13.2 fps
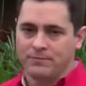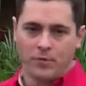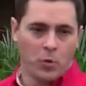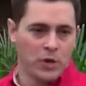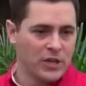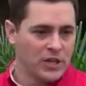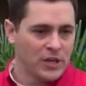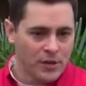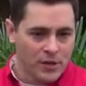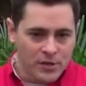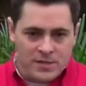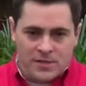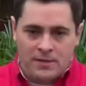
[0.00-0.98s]
40
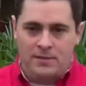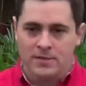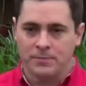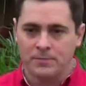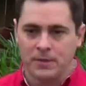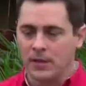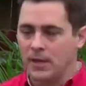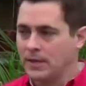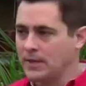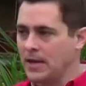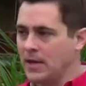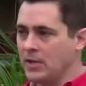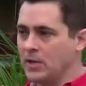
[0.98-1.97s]
years, something like
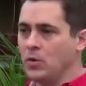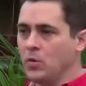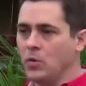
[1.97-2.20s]
that,